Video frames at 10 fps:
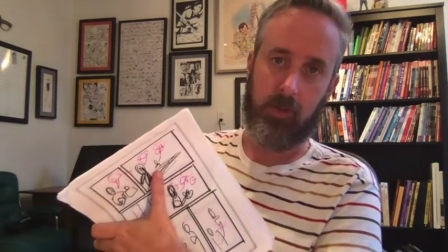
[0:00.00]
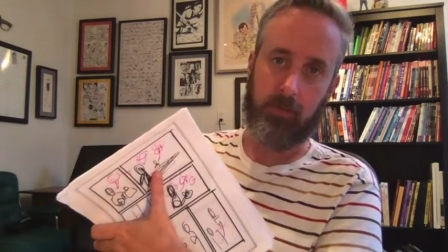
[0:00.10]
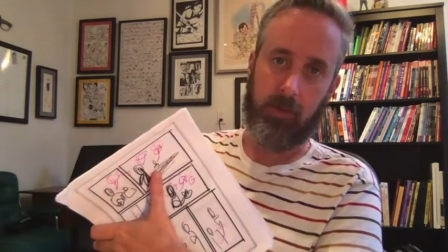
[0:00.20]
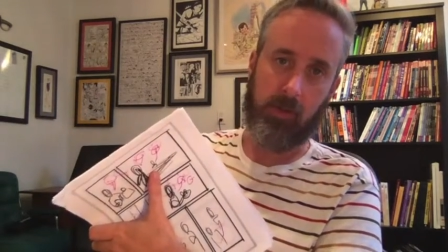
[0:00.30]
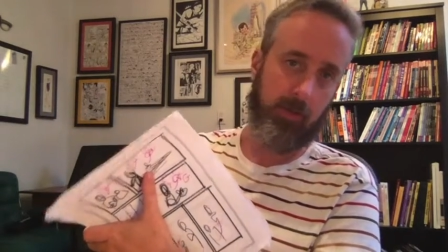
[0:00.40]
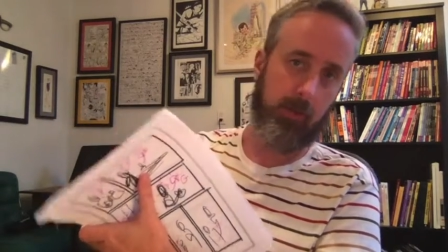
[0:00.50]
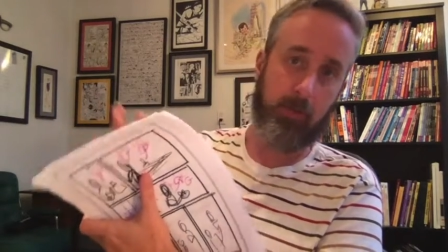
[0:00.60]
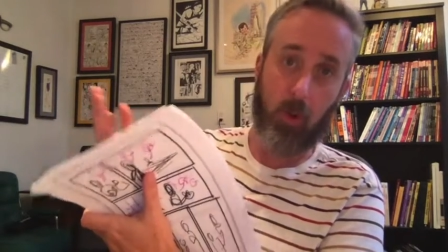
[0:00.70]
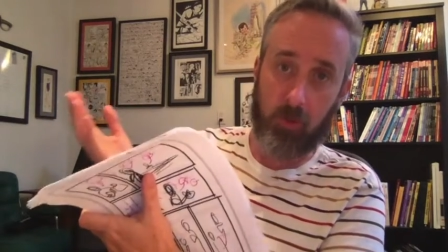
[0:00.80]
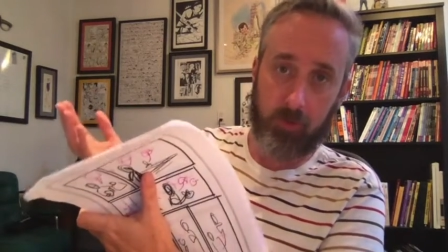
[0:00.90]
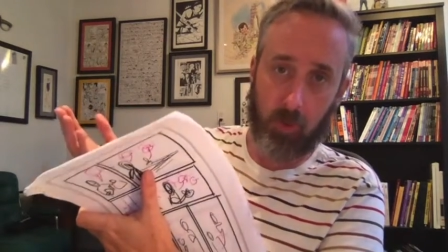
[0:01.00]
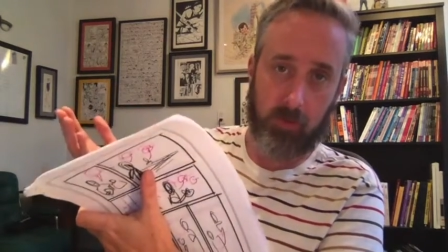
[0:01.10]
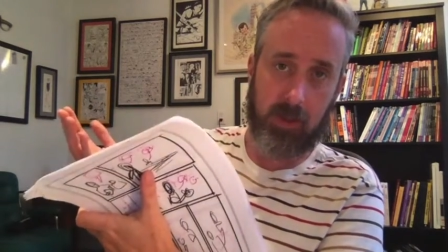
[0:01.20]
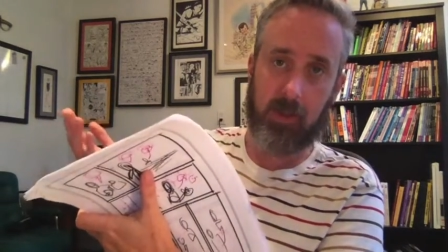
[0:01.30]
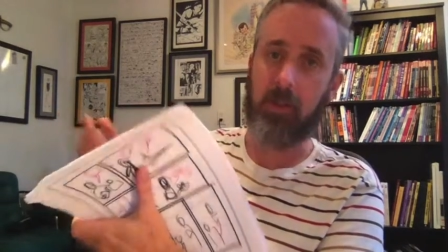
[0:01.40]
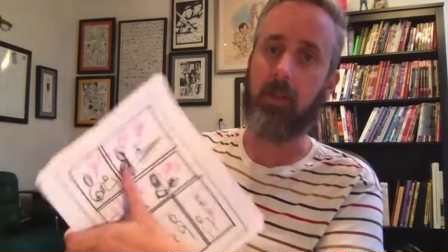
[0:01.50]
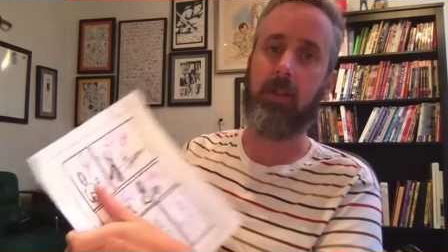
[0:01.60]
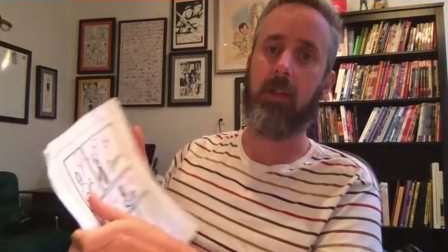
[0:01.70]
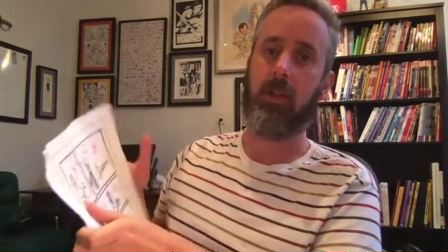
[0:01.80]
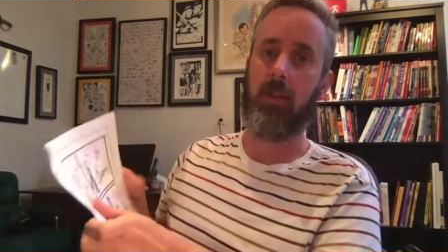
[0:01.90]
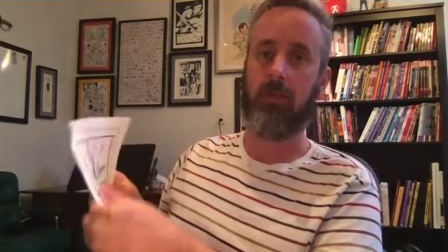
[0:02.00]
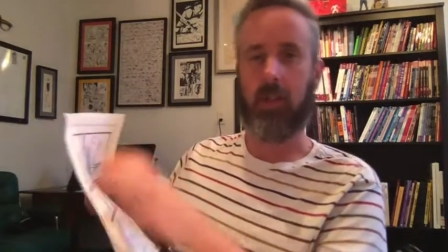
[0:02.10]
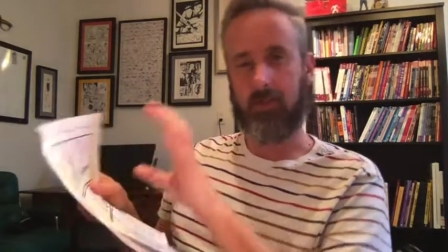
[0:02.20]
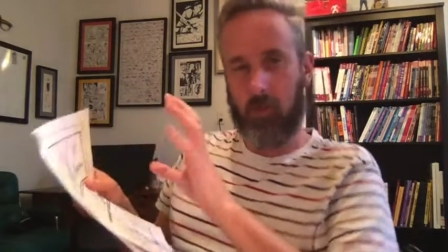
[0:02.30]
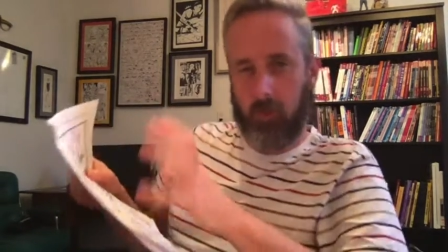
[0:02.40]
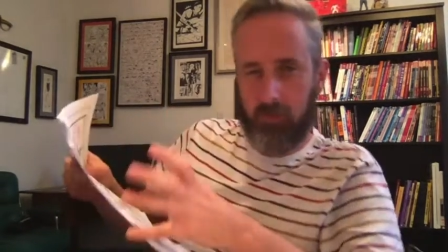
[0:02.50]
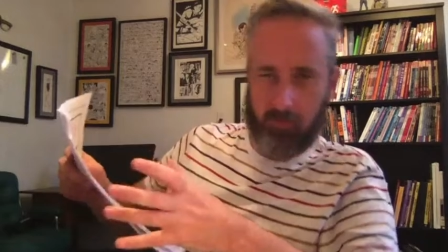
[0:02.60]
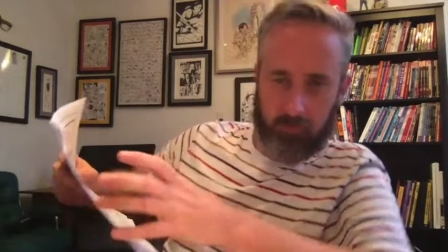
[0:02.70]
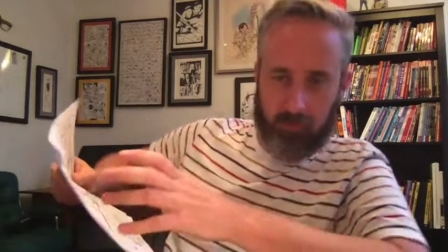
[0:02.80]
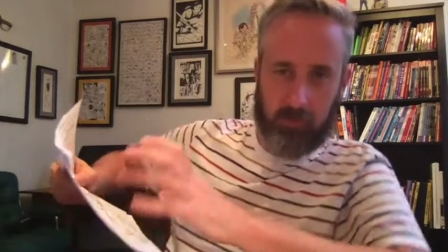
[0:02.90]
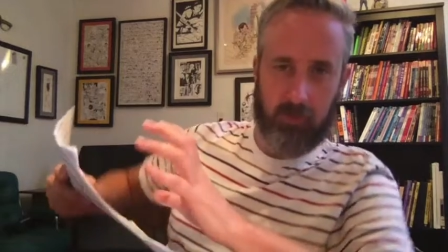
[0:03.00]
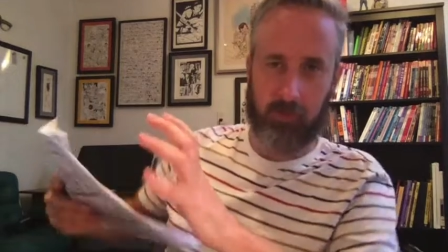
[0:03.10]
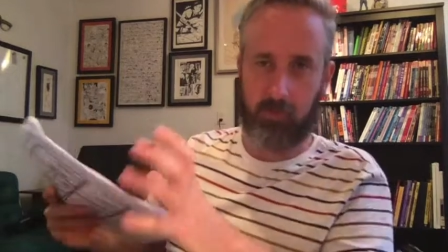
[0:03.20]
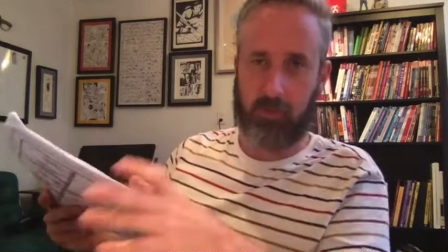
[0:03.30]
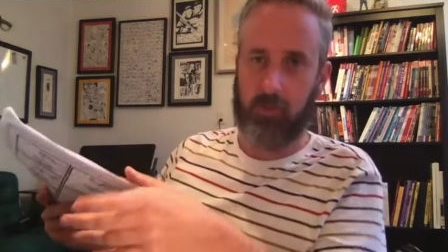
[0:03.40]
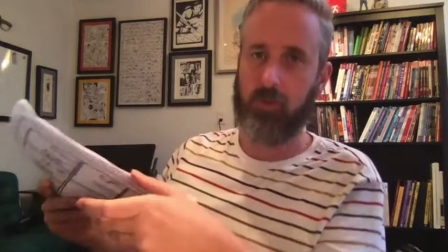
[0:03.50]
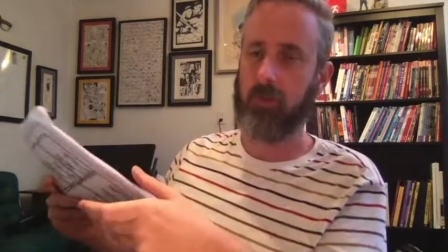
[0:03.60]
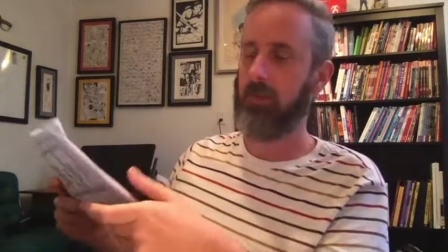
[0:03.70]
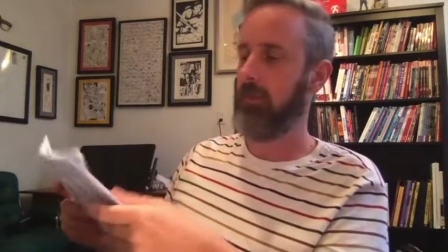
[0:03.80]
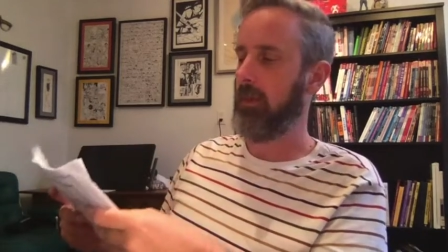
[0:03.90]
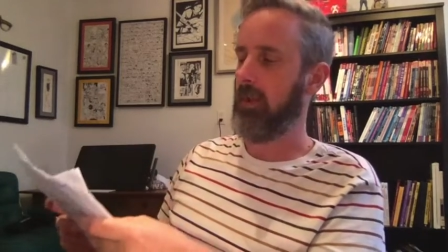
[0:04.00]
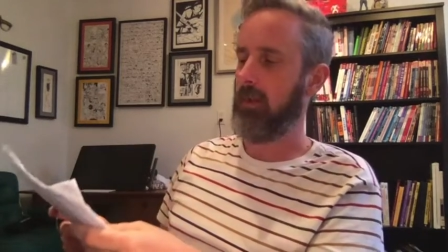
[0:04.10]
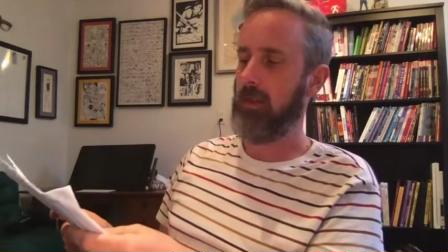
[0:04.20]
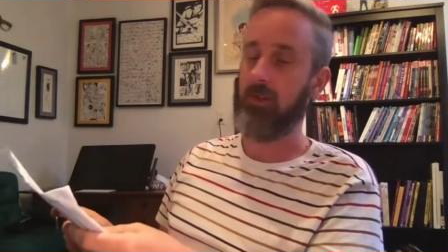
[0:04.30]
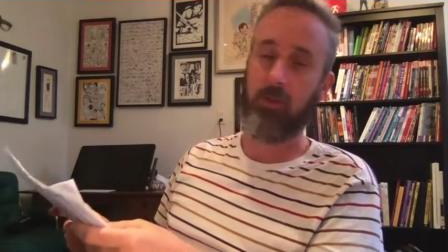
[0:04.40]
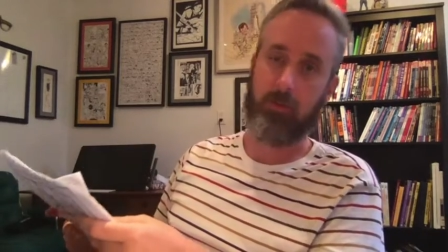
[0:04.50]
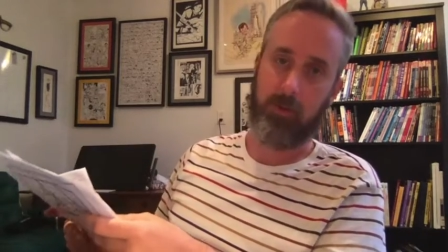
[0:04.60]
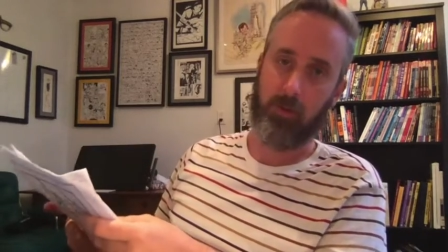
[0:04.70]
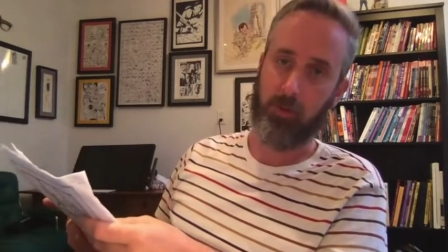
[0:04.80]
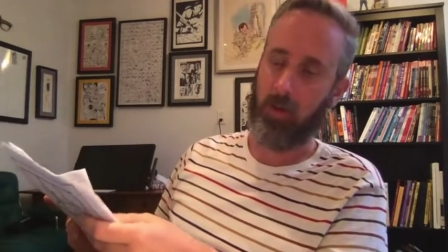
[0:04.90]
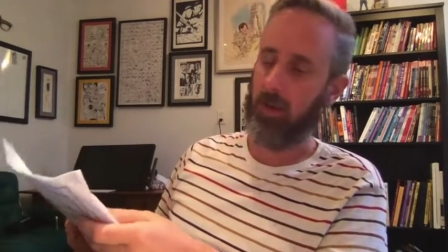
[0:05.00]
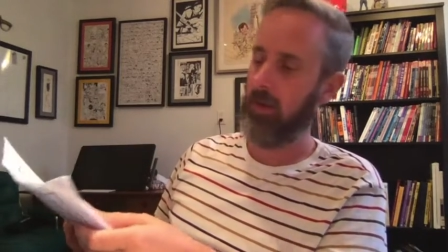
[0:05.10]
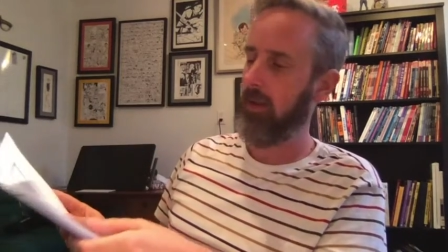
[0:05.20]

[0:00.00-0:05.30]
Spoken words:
I'll get them to pose for me as I kind of take photos of them in different positions to make it easier for me to draw.